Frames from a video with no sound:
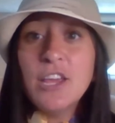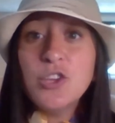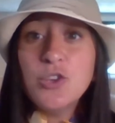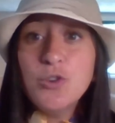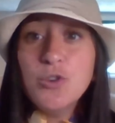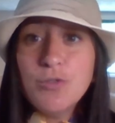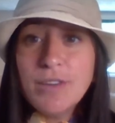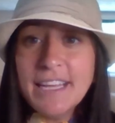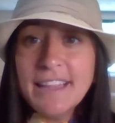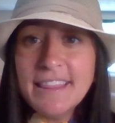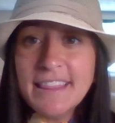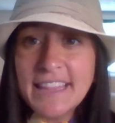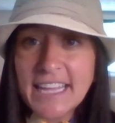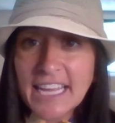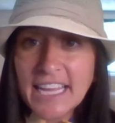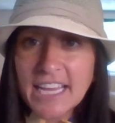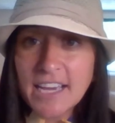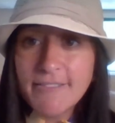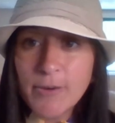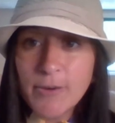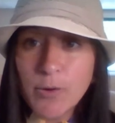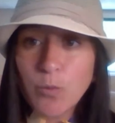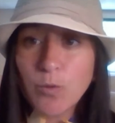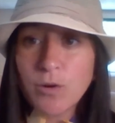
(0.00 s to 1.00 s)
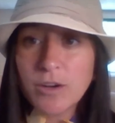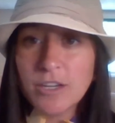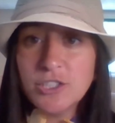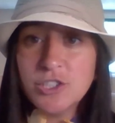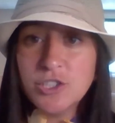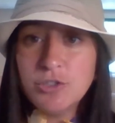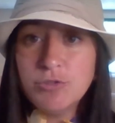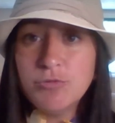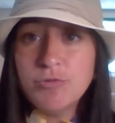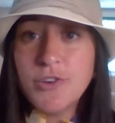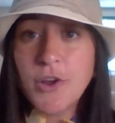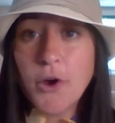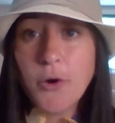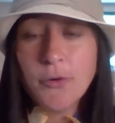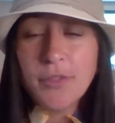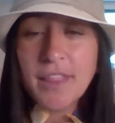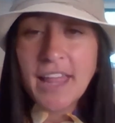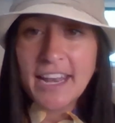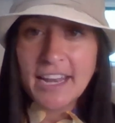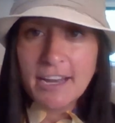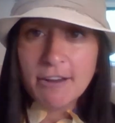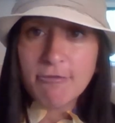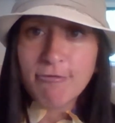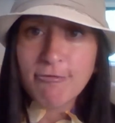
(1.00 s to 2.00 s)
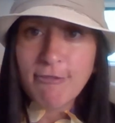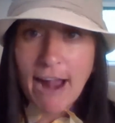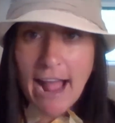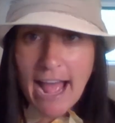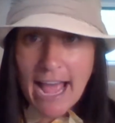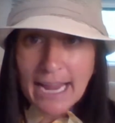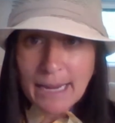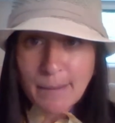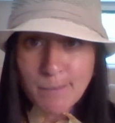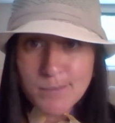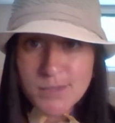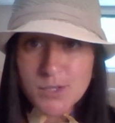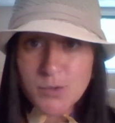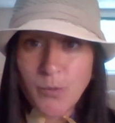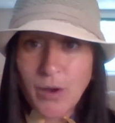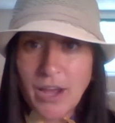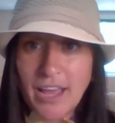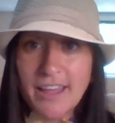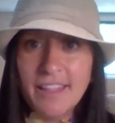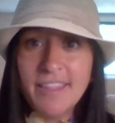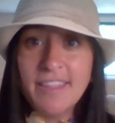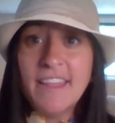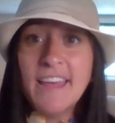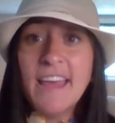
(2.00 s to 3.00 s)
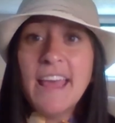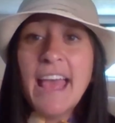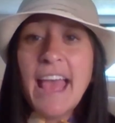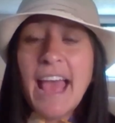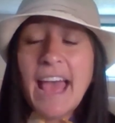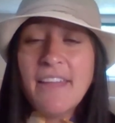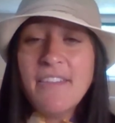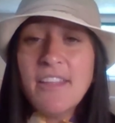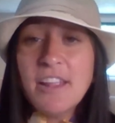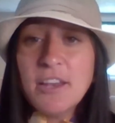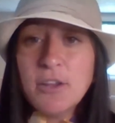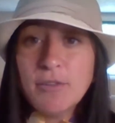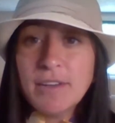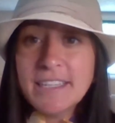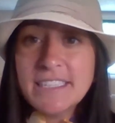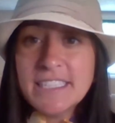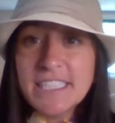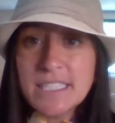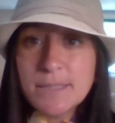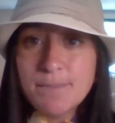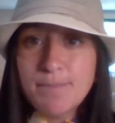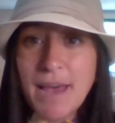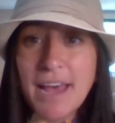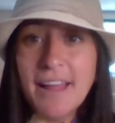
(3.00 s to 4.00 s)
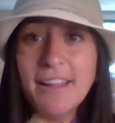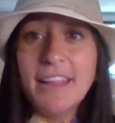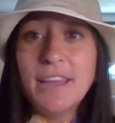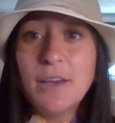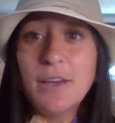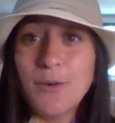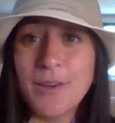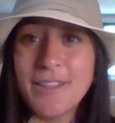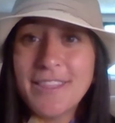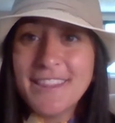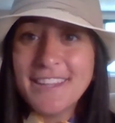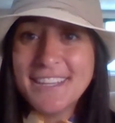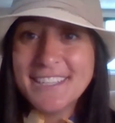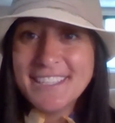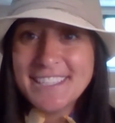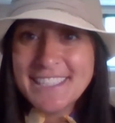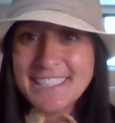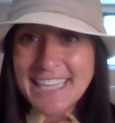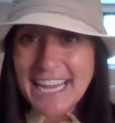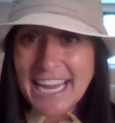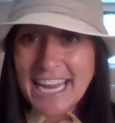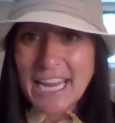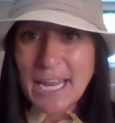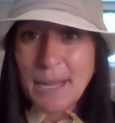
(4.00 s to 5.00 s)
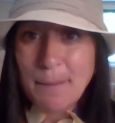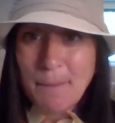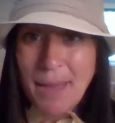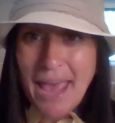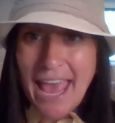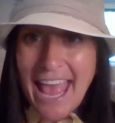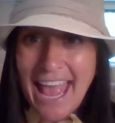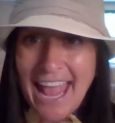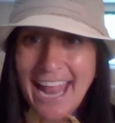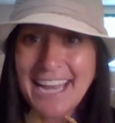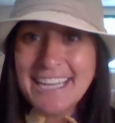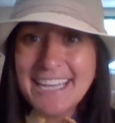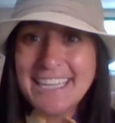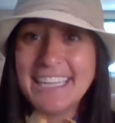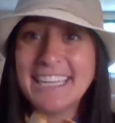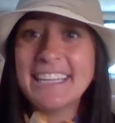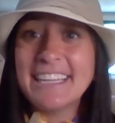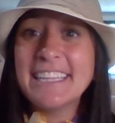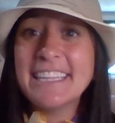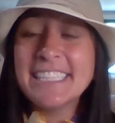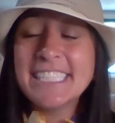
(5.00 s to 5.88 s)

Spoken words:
you can think of a word you know that it rhymes with, and then you can spell it with the same ending.